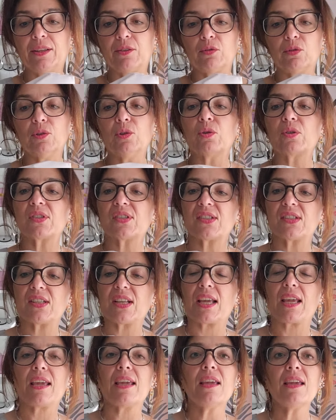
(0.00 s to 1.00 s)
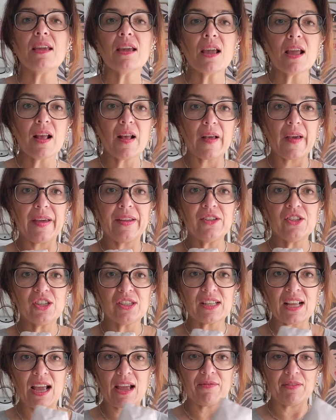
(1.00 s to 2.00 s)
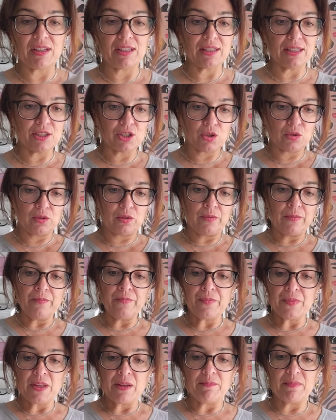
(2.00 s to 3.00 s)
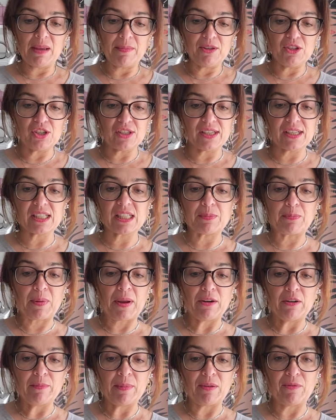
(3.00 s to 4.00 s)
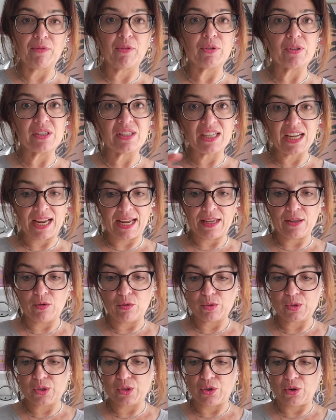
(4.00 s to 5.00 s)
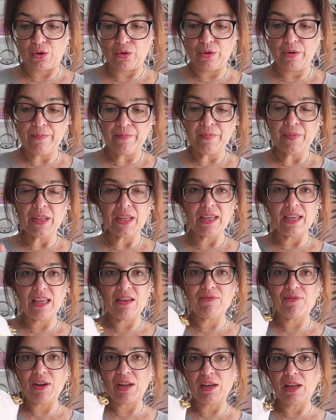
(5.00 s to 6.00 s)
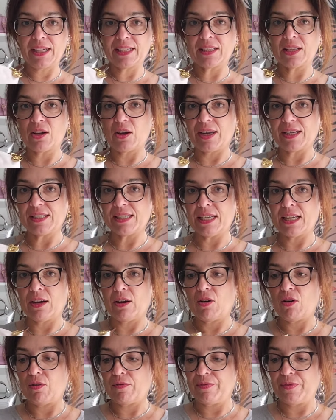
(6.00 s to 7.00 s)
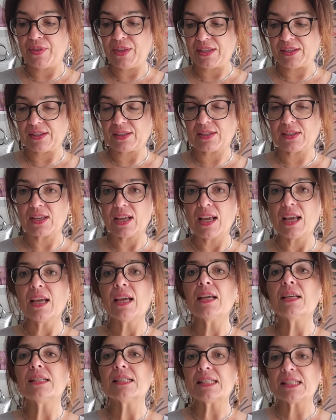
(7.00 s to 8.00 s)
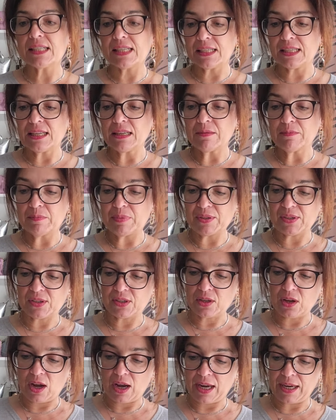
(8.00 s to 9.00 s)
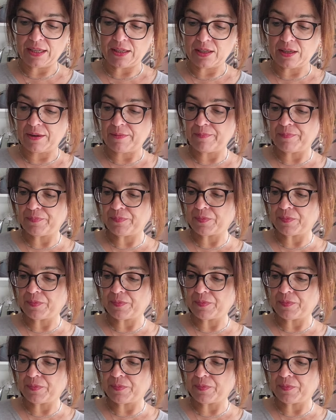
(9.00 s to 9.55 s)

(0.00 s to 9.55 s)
a little look-see and just have a little, maybe just experiment for a day or so, if I like the idea of this sitting beside